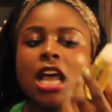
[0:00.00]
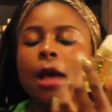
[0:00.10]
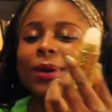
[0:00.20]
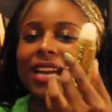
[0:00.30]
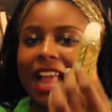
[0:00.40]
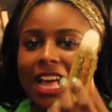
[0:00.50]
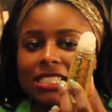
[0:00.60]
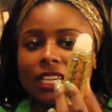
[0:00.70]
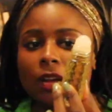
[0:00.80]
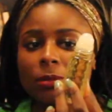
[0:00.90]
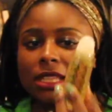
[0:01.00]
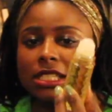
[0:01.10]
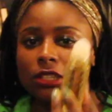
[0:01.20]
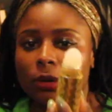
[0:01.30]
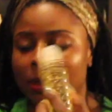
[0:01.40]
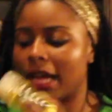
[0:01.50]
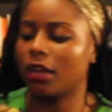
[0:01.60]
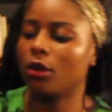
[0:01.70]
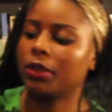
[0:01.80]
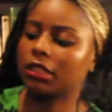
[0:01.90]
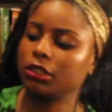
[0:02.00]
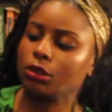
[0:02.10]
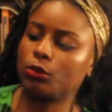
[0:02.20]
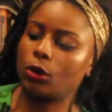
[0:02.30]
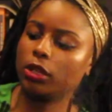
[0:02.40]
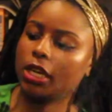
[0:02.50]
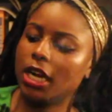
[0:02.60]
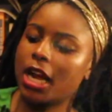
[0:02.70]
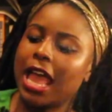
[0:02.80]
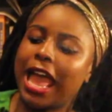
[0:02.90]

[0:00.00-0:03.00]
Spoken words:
but it has to come in this little bottle with a little roller,